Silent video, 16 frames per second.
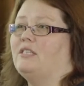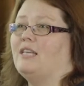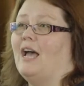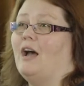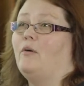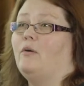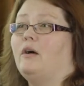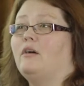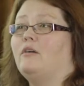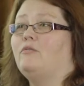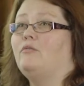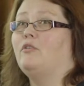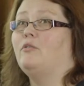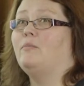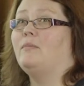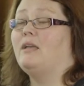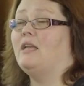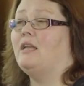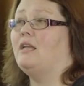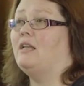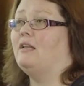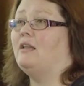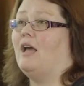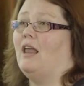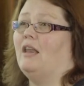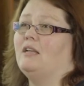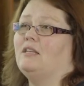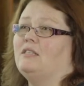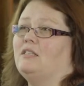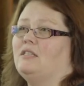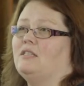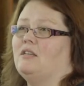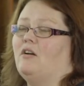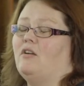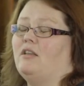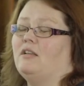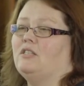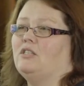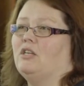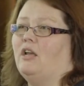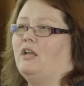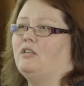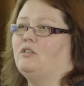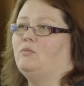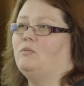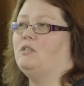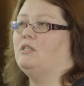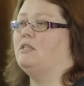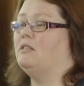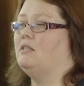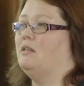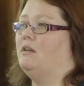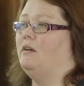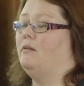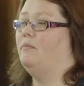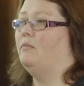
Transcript: Tower Room in Alex Design Exchange, which is